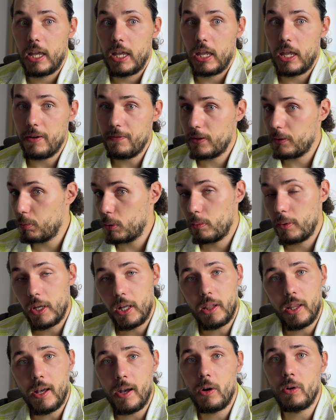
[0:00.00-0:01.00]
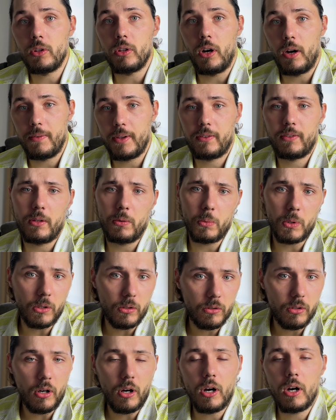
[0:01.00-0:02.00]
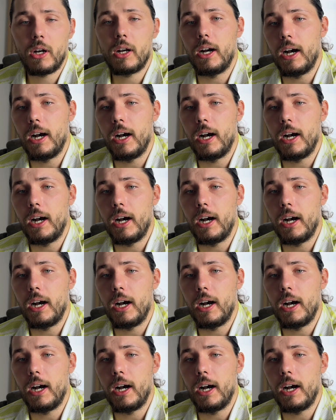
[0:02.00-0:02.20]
If it will be allowed, obviously we'll talk.